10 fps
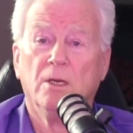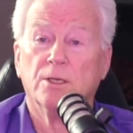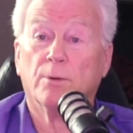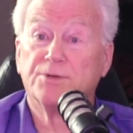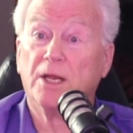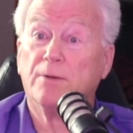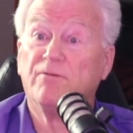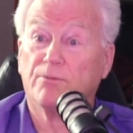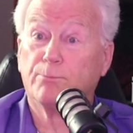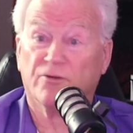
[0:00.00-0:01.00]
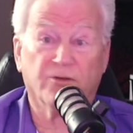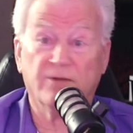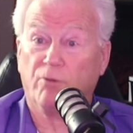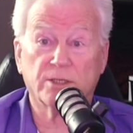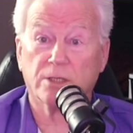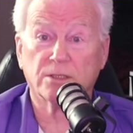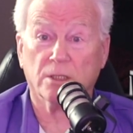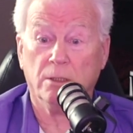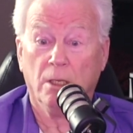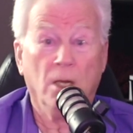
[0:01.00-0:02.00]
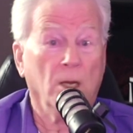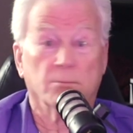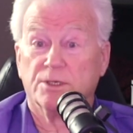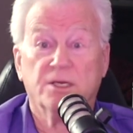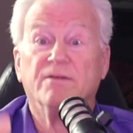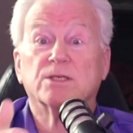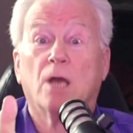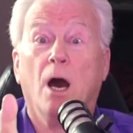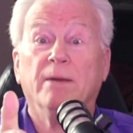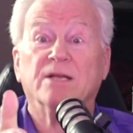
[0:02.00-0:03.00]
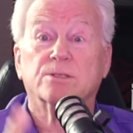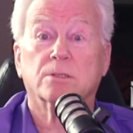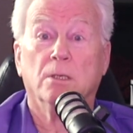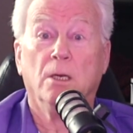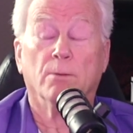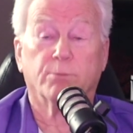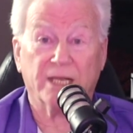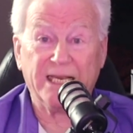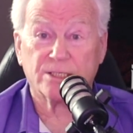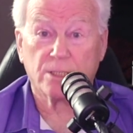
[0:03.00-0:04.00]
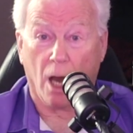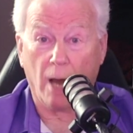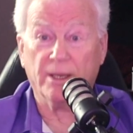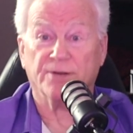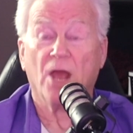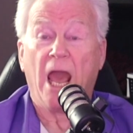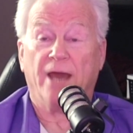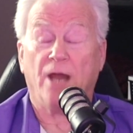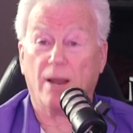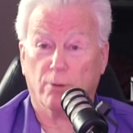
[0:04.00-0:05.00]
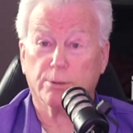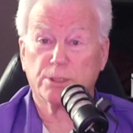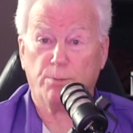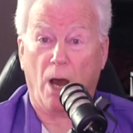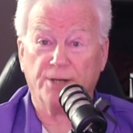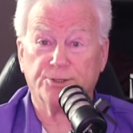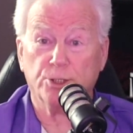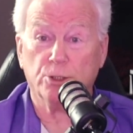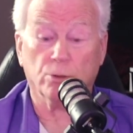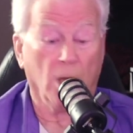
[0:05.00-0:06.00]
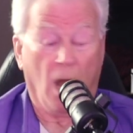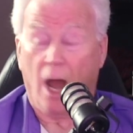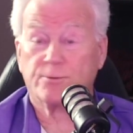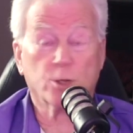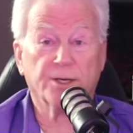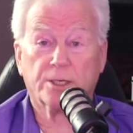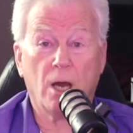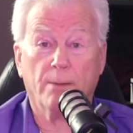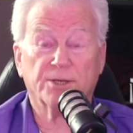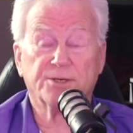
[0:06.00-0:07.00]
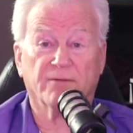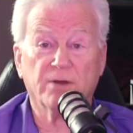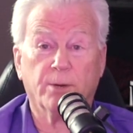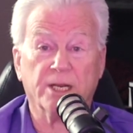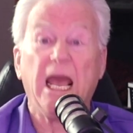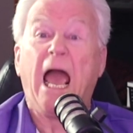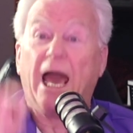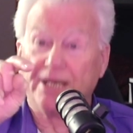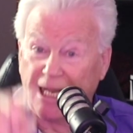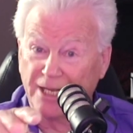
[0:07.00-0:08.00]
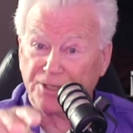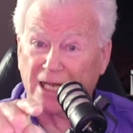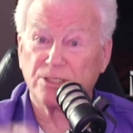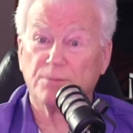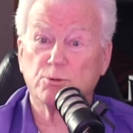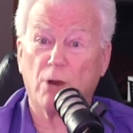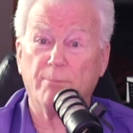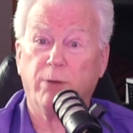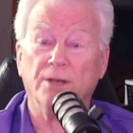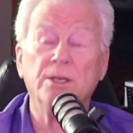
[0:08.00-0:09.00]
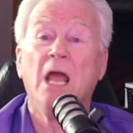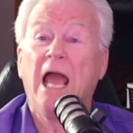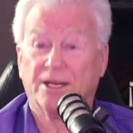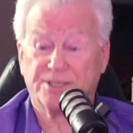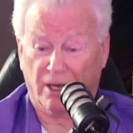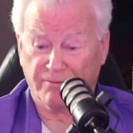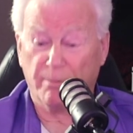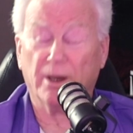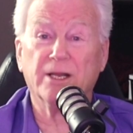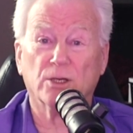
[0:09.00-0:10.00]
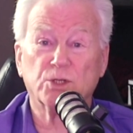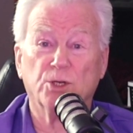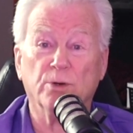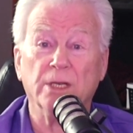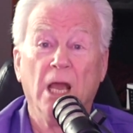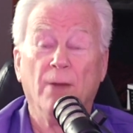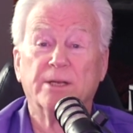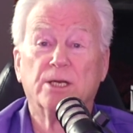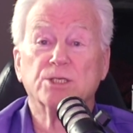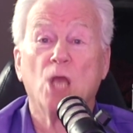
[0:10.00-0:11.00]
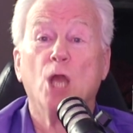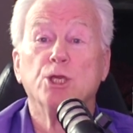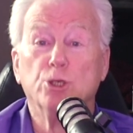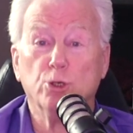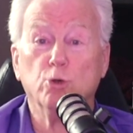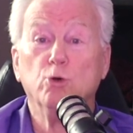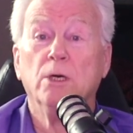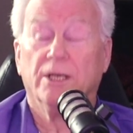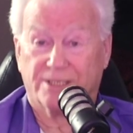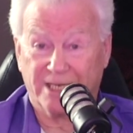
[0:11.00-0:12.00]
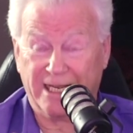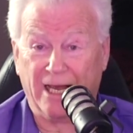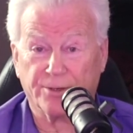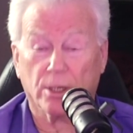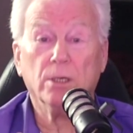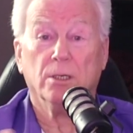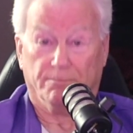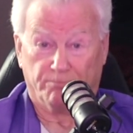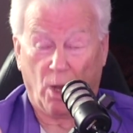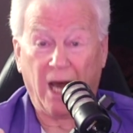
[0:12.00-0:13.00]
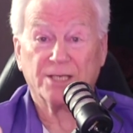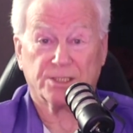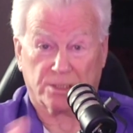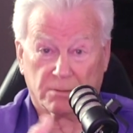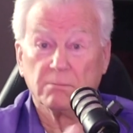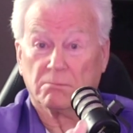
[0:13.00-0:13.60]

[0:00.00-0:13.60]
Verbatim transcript: You want to take a free voice lesson? Give us comments. Yeah. Please comment, and I will respond to you. I'm trying to comment to everybody, and hit that subscribe button, and tell everybody else to do it, because you, together, us,